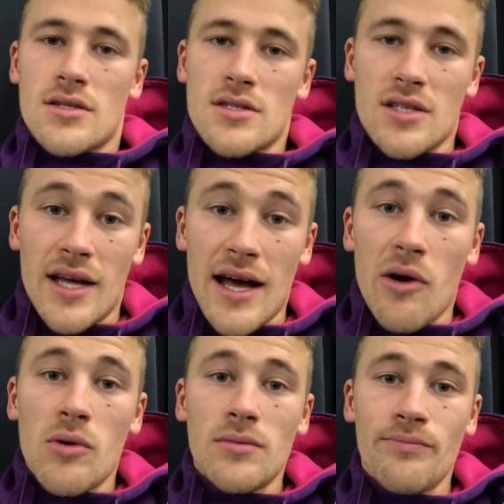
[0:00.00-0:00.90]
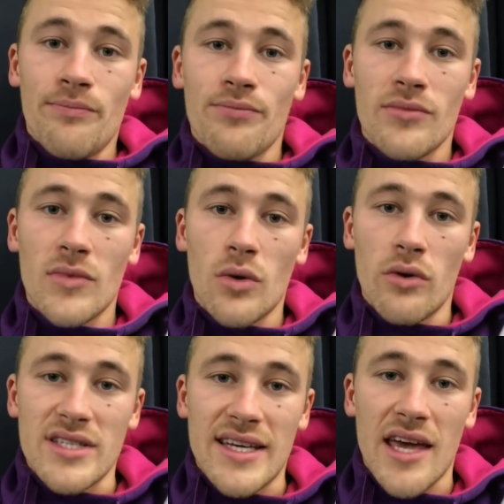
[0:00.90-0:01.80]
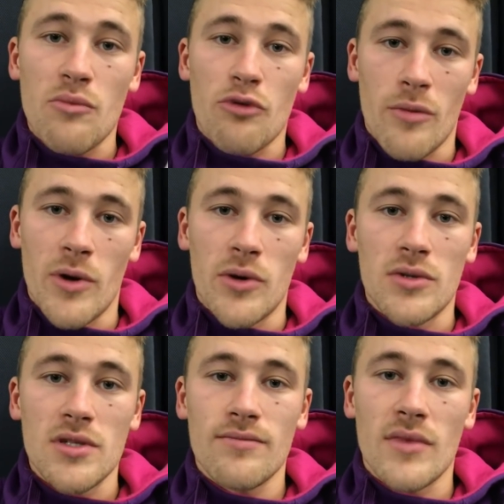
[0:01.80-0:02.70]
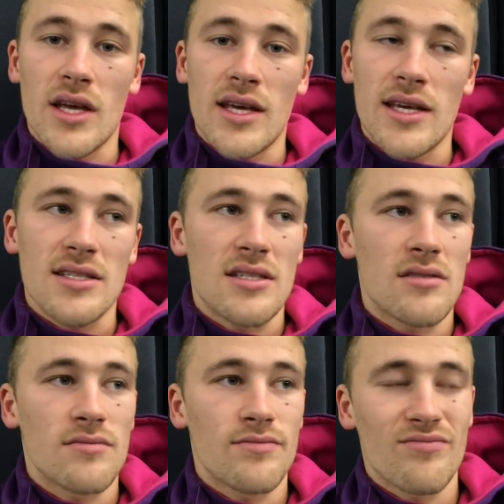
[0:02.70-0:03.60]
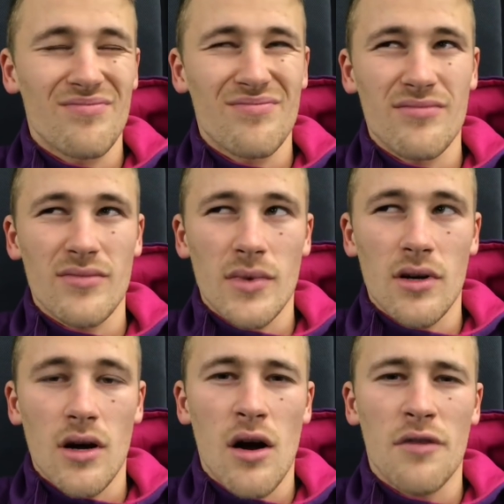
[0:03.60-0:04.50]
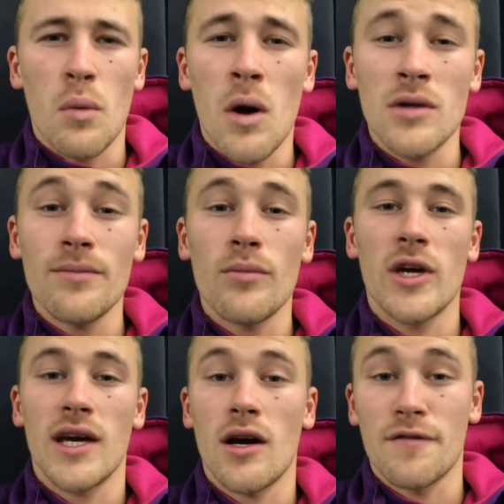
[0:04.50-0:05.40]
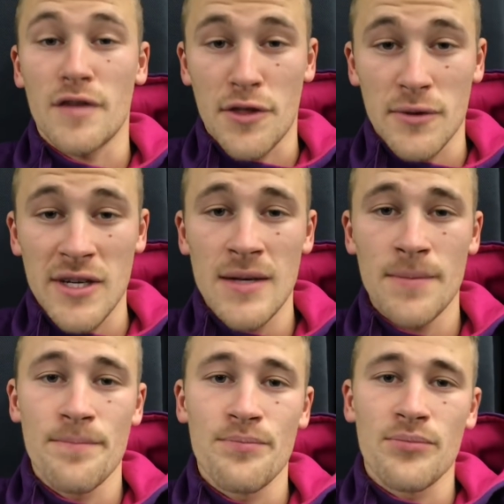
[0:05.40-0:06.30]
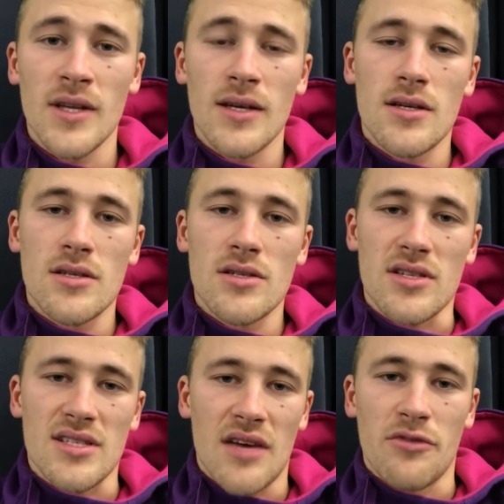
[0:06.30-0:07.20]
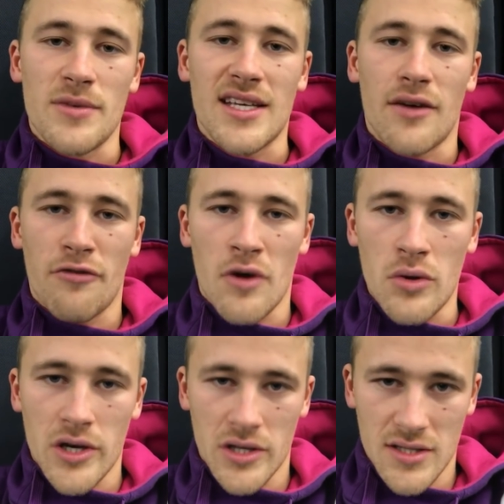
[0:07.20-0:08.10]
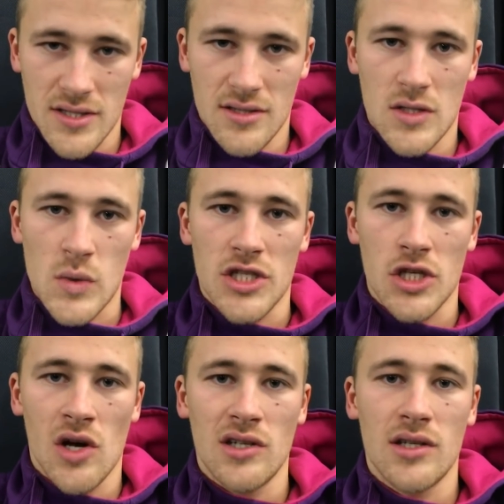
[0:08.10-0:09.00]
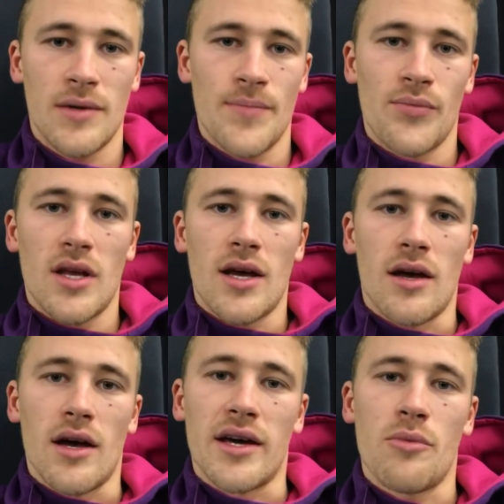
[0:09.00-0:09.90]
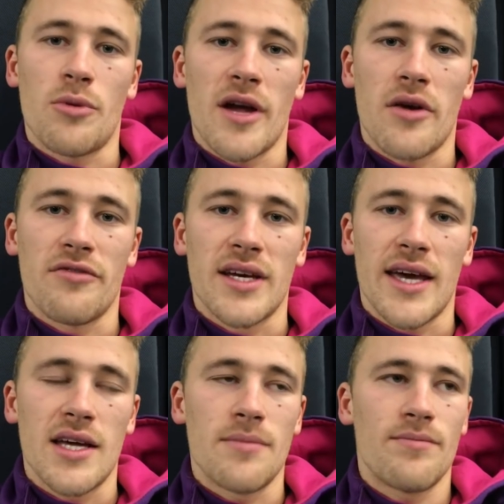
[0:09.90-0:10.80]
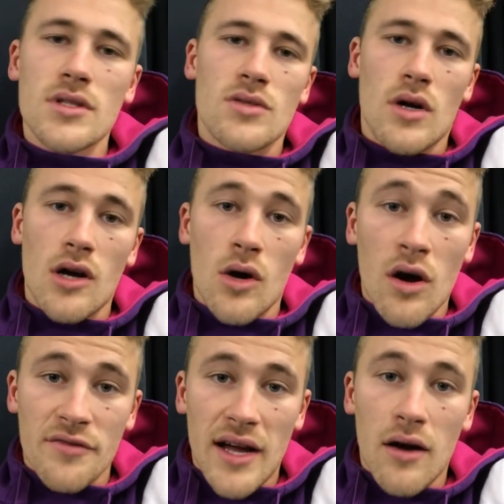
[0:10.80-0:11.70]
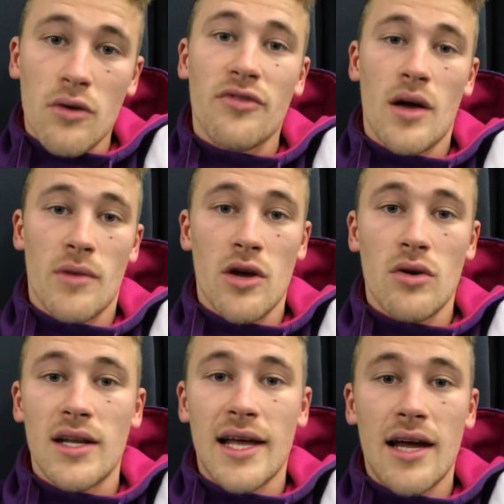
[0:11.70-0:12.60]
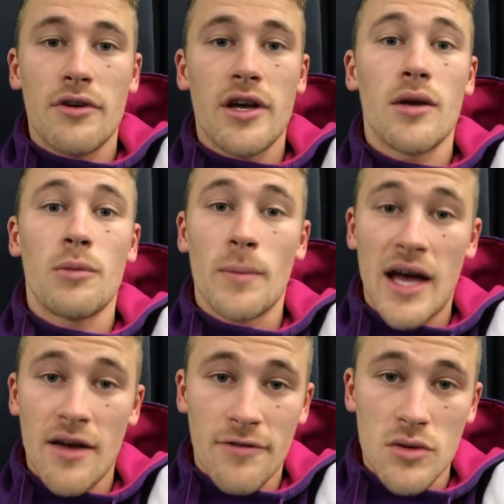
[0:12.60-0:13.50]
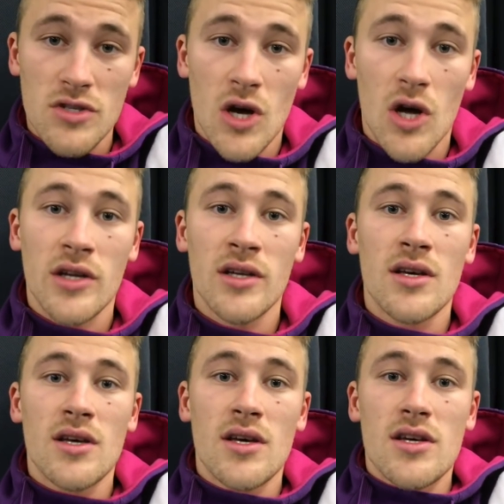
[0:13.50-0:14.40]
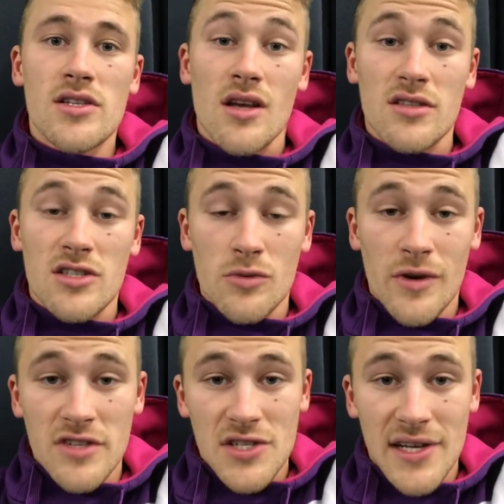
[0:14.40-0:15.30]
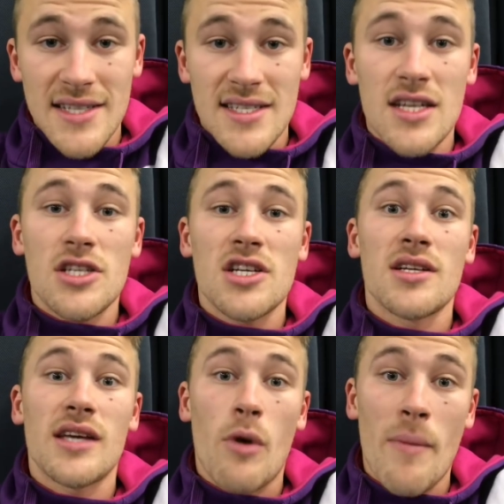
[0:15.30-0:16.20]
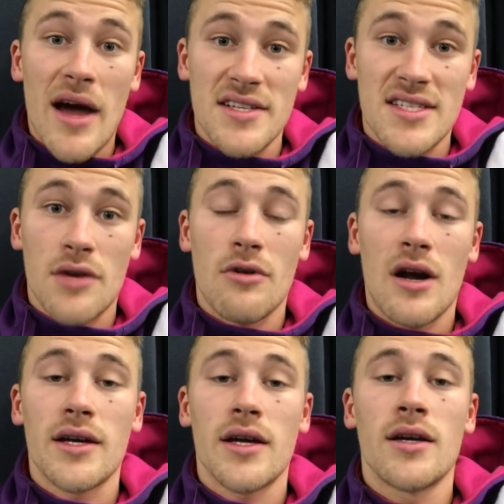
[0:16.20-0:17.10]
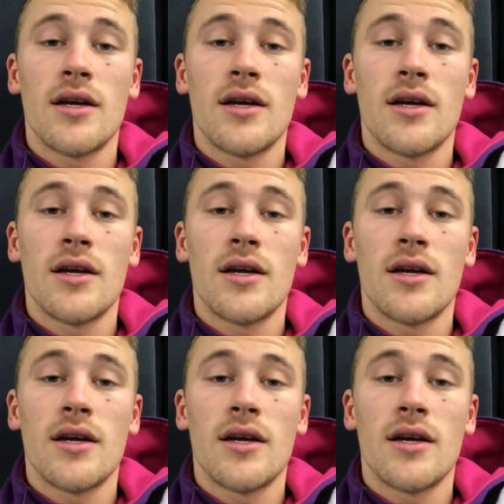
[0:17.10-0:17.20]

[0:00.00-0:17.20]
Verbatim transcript: So now we're into game prep mode. It is 1:30, we kick off at 3, so it's time for me to get focused, switch on and get preparing for the game. So I'll go off now, find my own little area, put my headphones on, start to do my visualization, get my mindset right,